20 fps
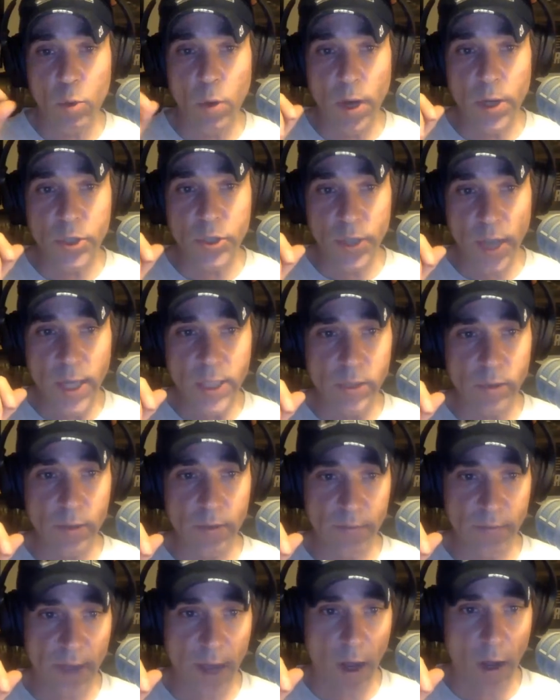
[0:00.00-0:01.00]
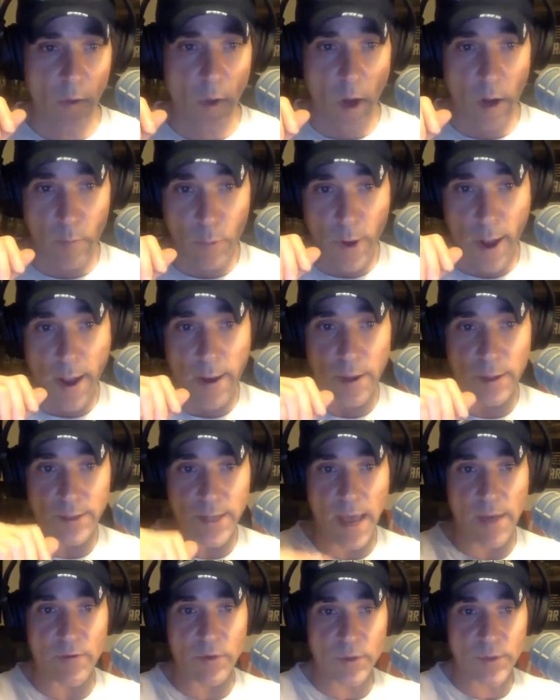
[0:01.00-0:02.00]
unjustly failed our
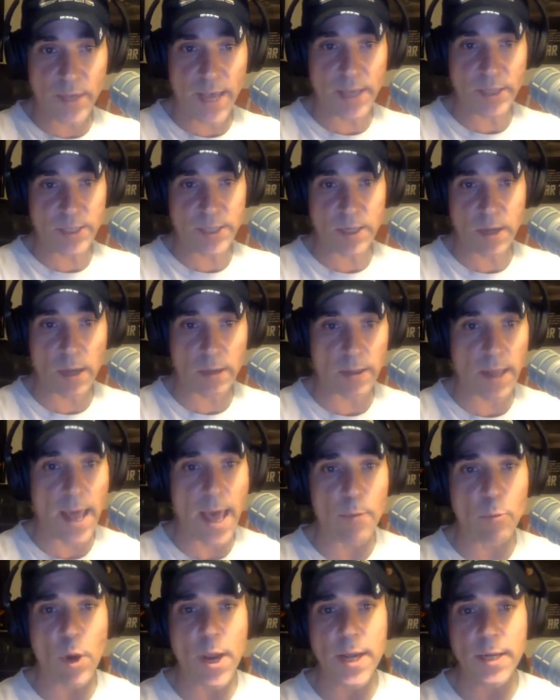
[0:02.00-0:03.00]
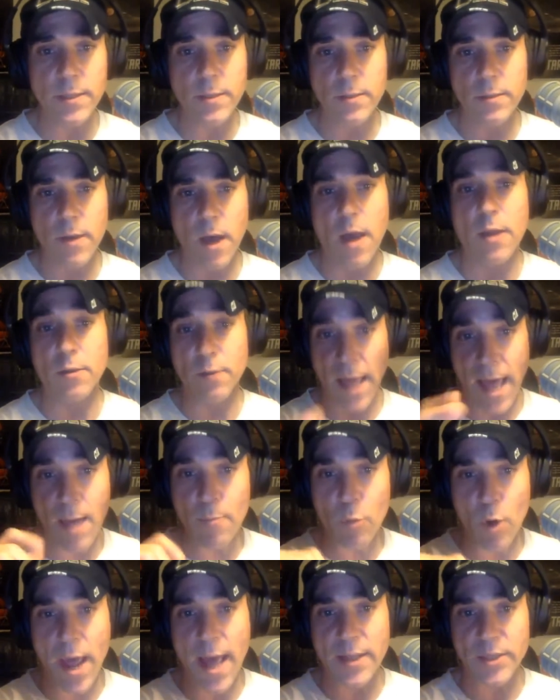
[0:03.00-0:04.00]
product after testing on lab, rate, on
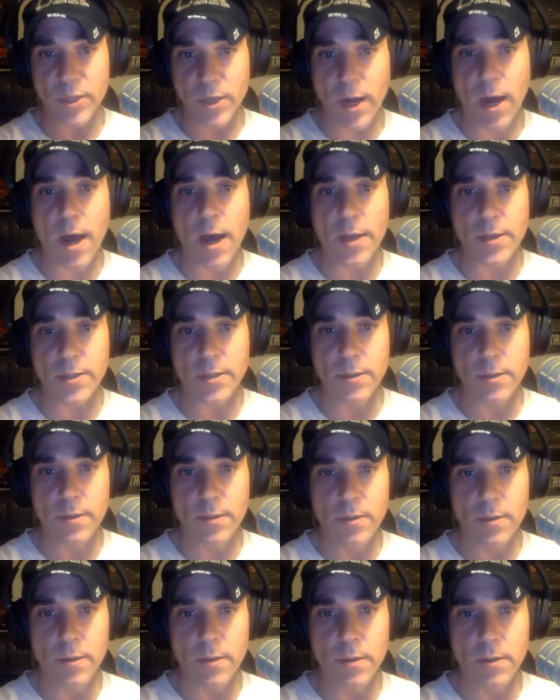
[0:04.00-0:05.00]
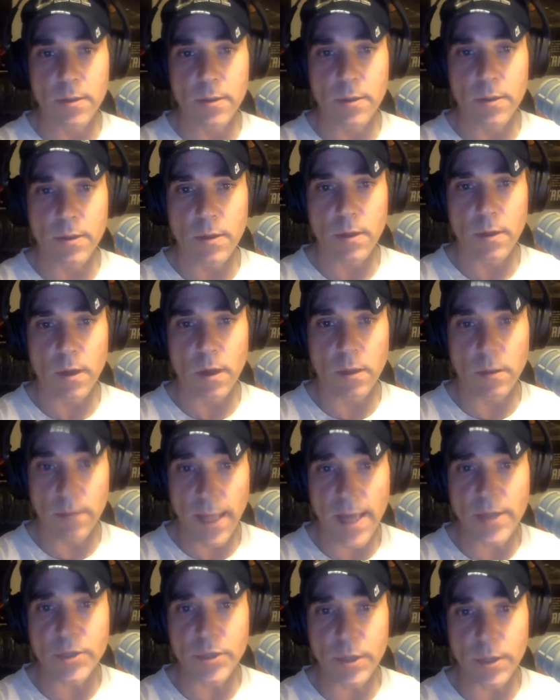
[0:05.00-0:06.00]
lab rats caused
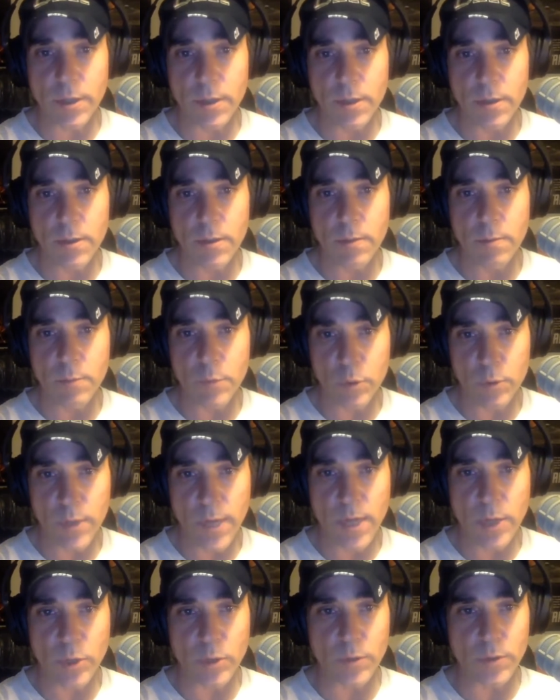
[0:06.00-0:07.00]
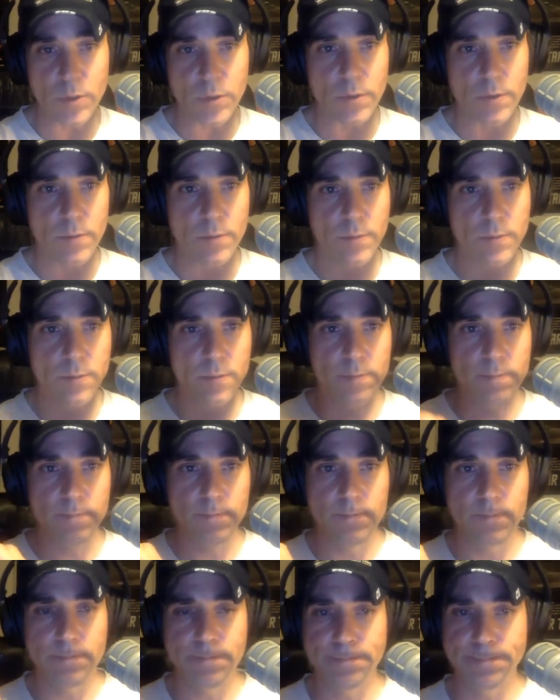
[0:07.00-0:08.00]
alleged mutations.
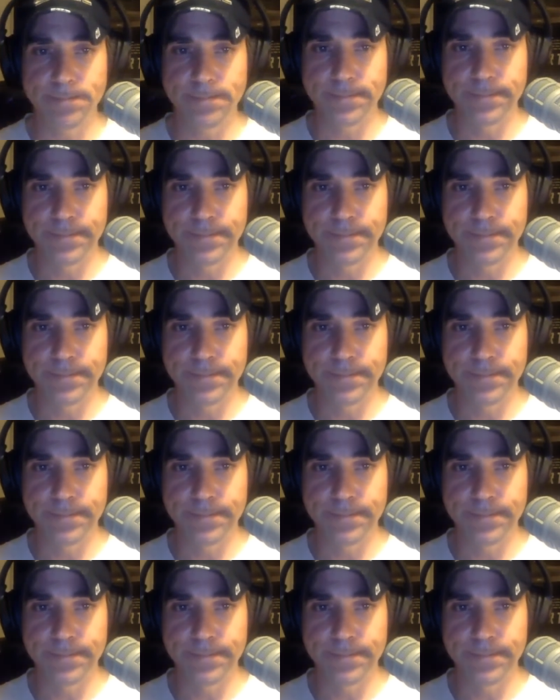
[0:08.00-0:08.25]
Hmm.